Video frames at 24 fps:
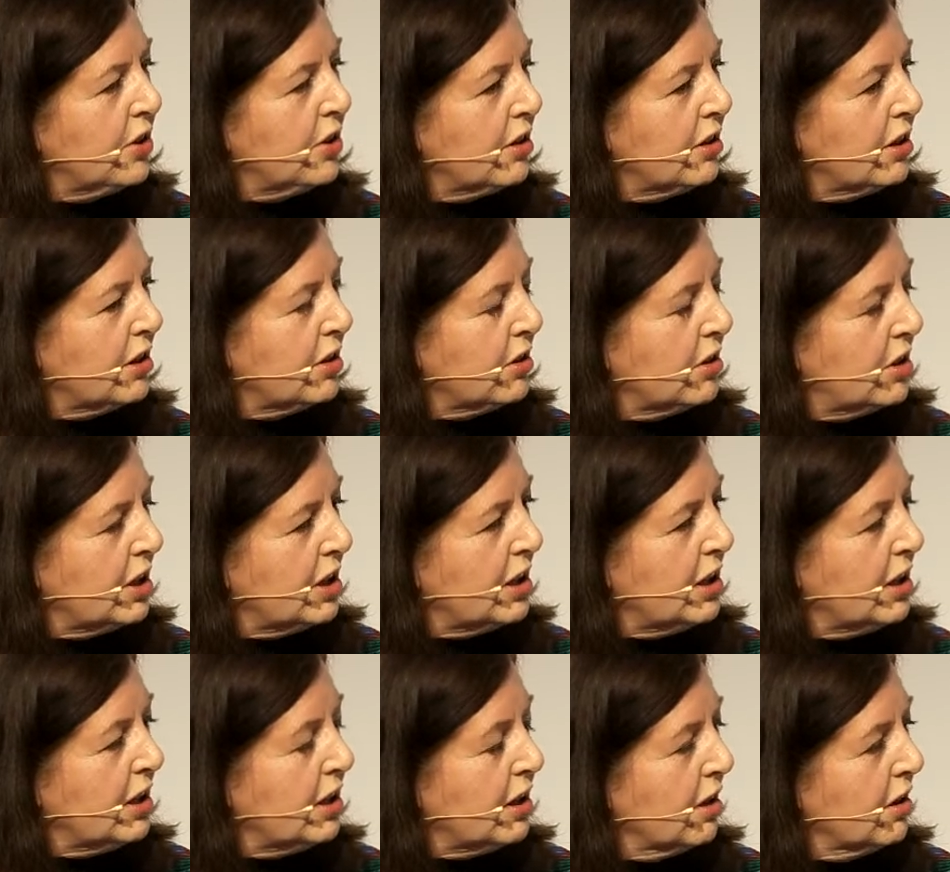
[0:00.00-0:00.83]
that
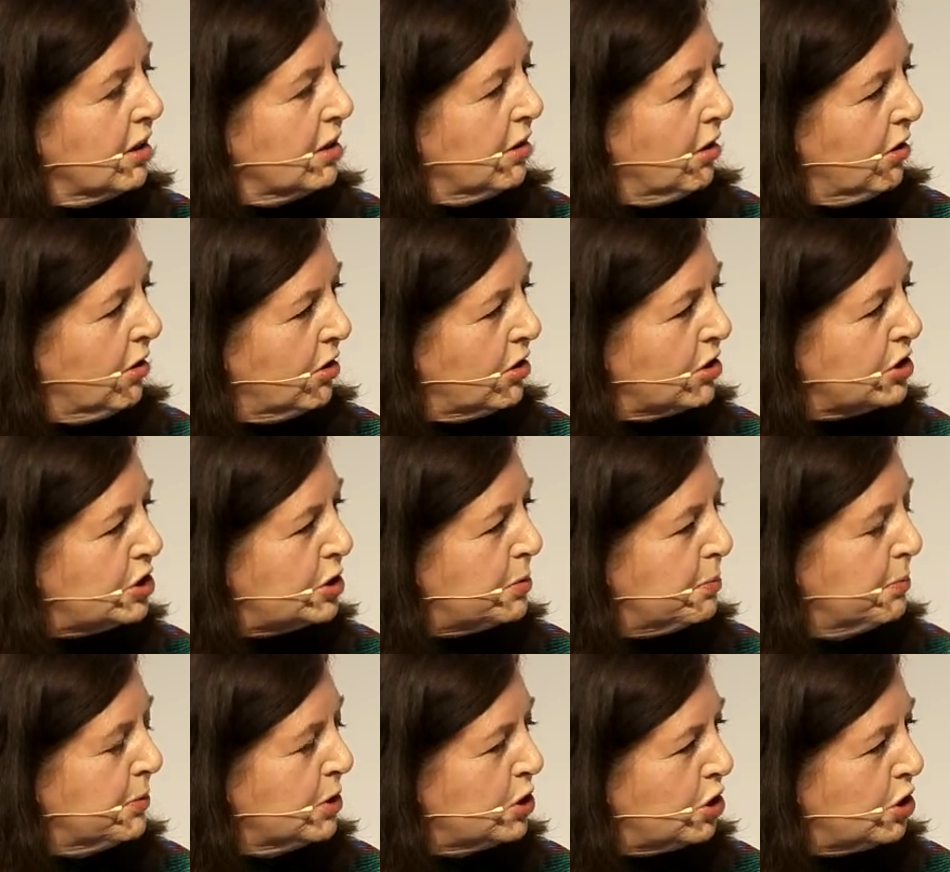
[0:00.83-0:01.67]
the
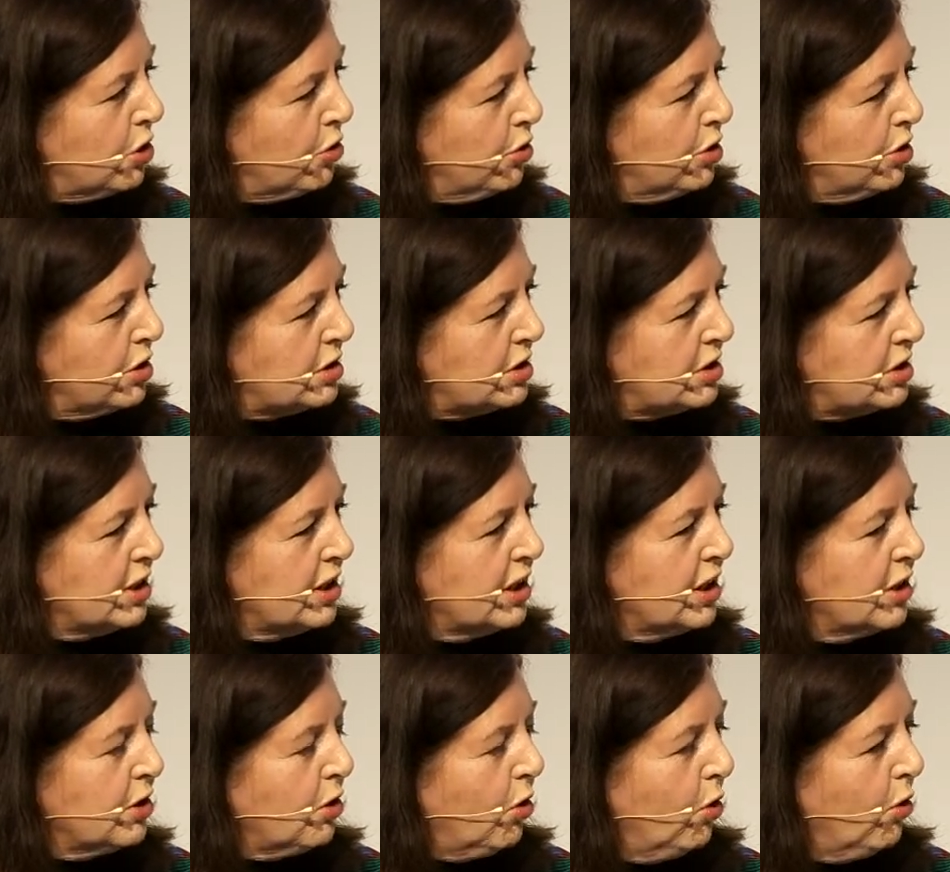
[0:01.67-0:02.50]
large
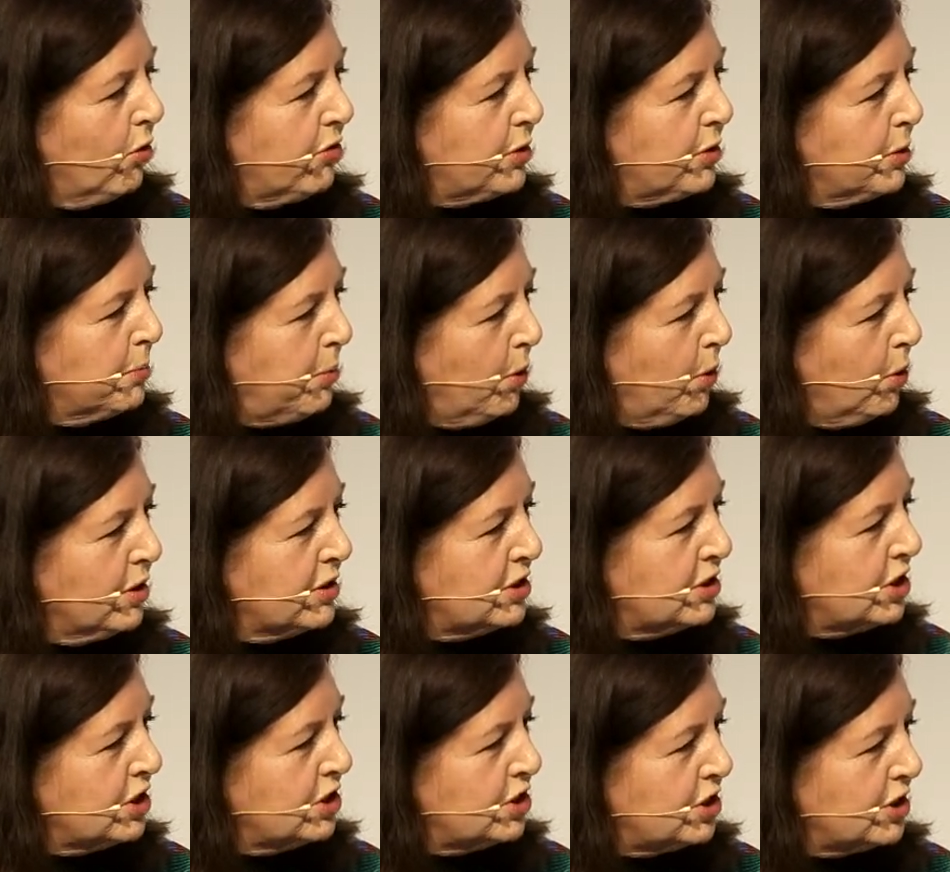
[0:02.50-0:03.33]
majority of the
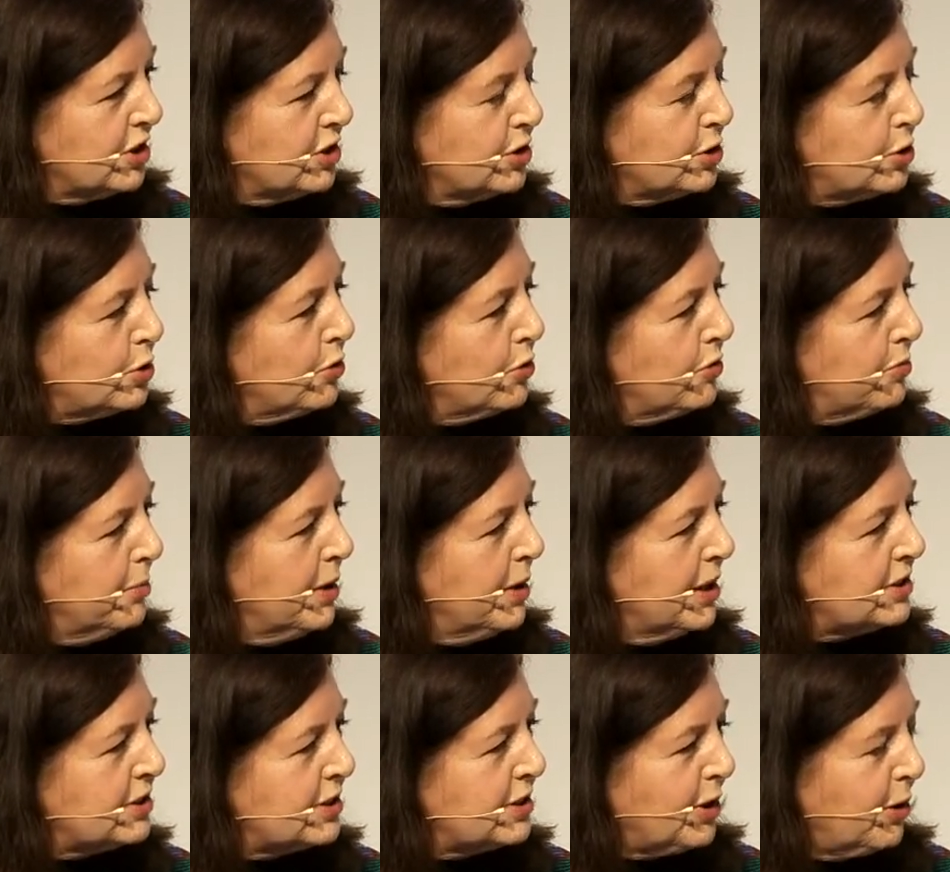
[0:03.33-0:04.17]
politicians who've
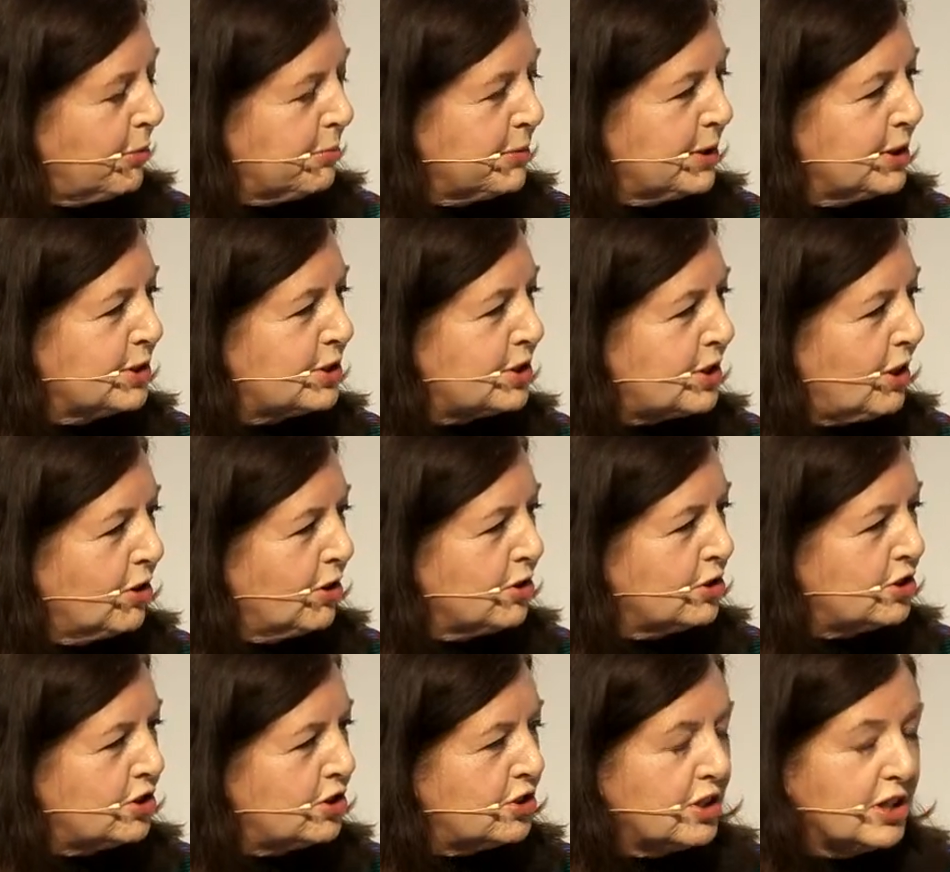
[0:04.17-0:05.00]
messed up this
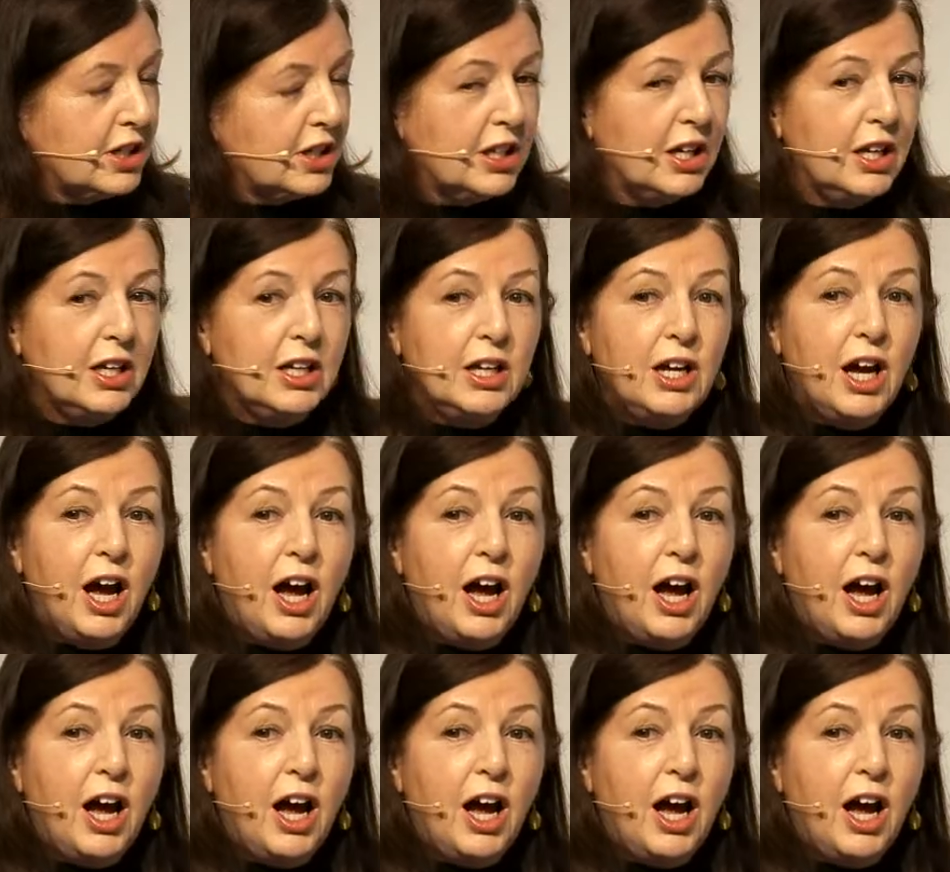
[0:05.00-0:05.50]
country